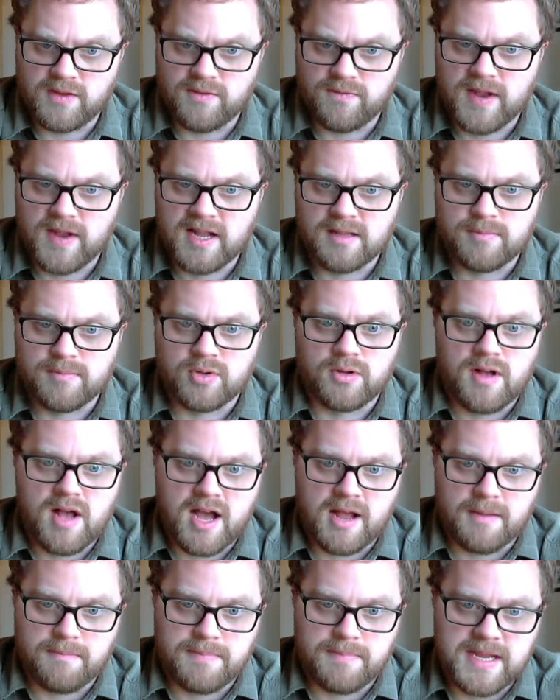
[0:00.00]
available
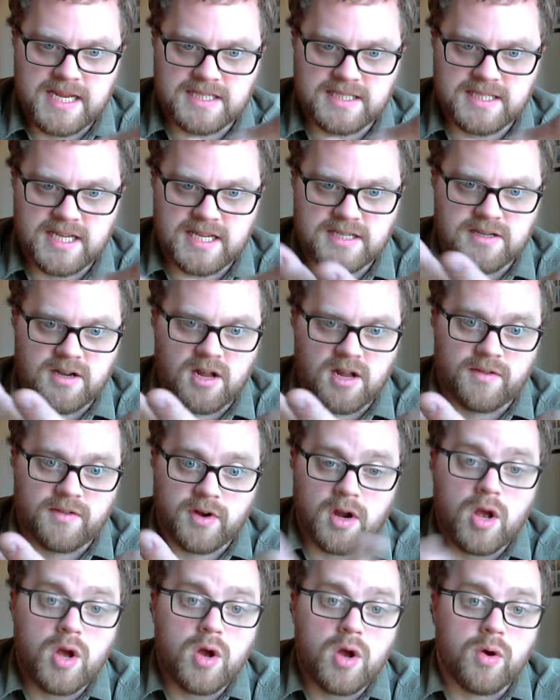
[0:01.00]
on PCs in all of
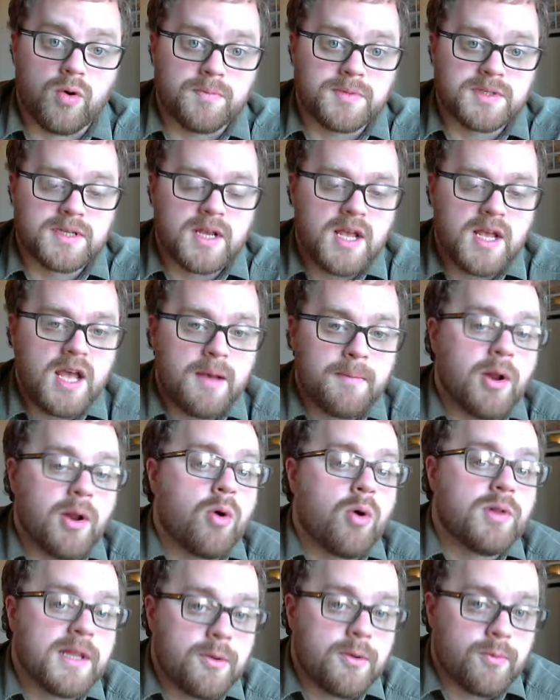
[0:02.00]
our homes, but
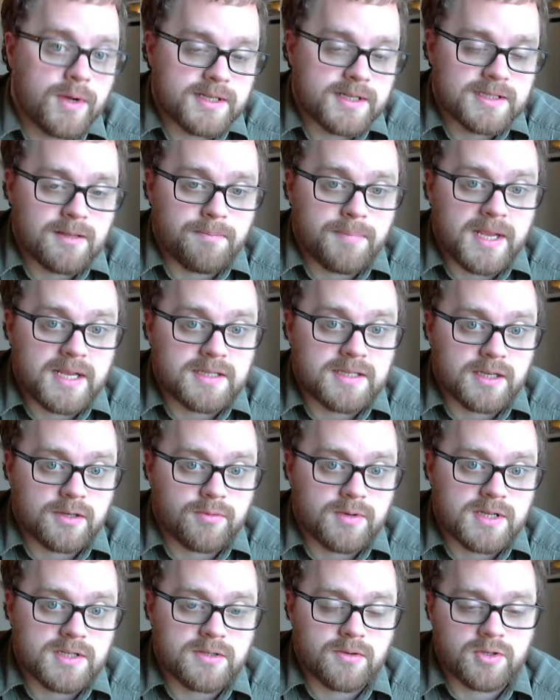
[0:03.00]
only once the basic
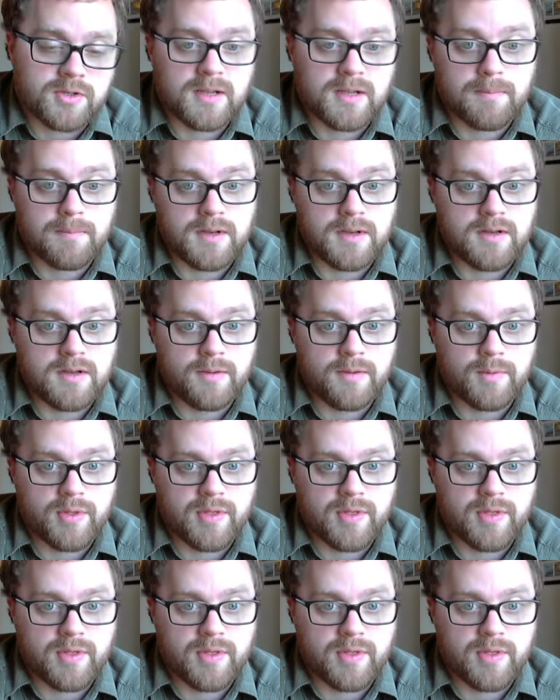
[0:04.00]
research had been done with